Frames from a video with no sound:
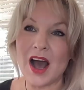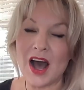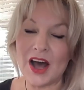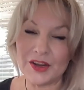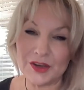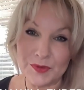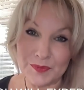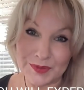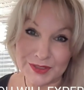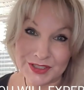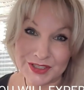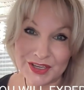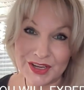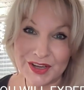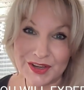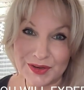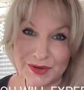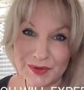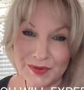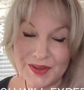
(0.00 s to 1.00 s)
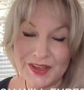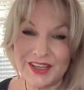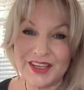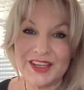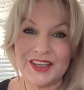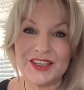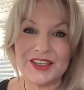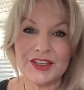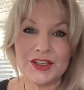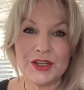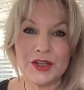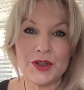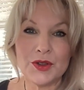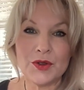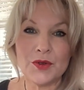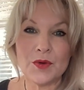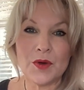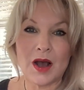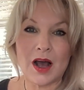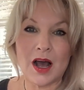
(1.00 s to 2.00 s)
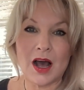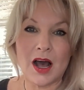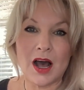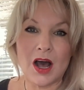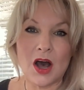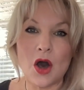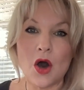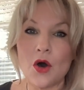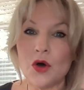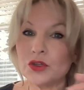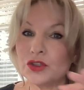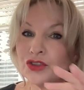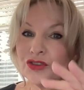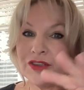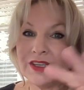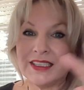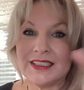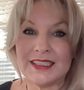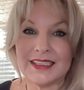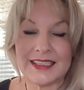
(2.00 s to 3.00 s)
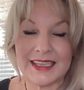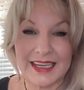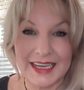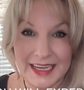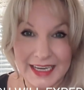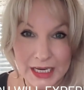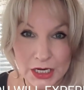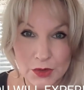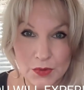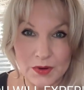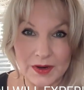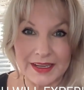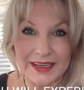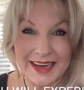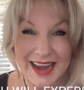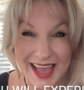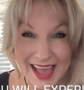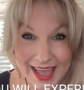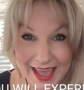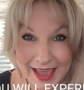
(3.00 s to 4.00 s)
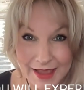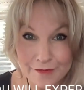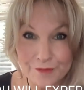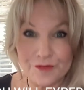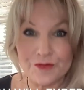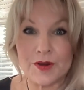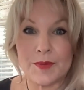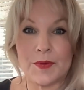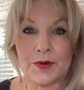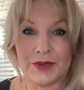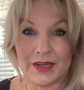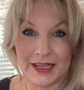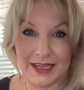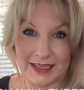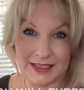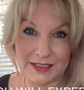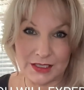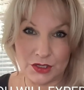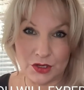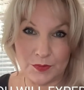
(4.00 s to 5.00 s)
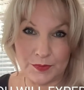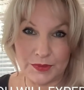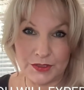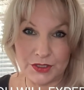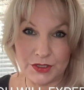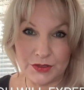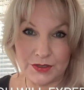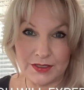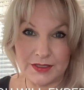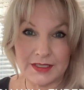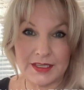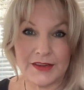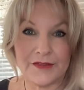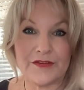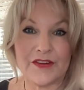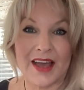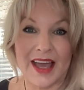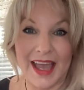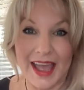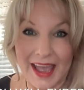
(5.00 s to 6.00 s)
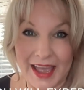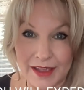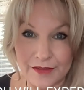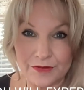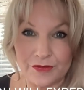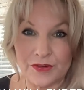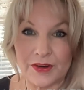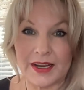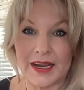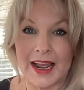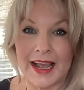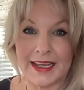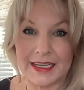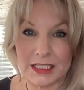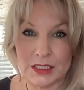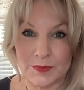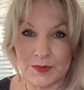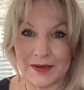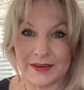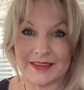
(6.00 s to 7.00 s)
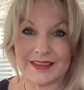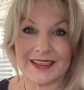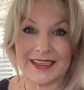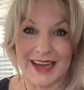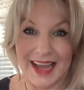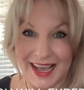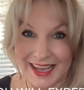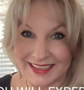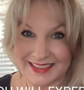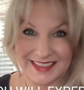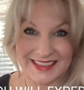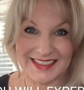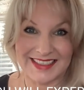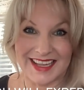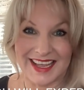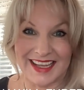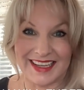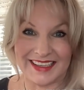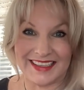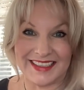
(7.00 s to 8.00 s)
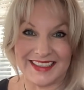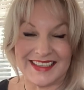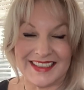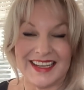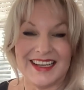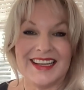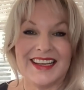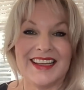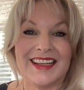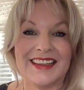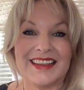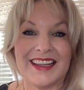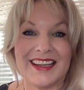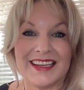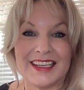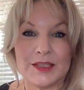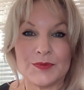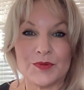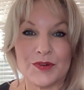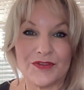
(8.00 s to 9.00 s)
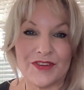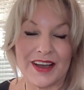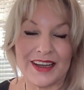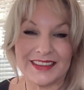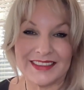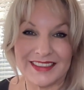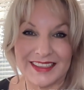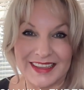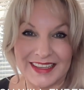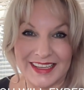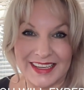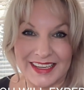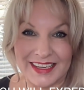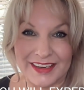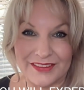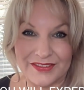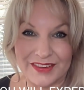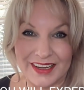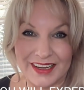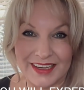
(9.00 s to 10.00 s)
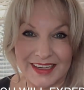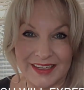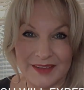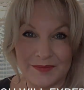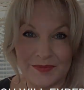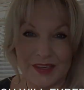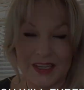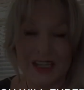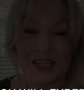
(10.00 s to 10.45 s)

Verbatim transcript: are, number two, you are all treated equally and everybody gets an opportunity for every experience and exercise that is provided in the evening.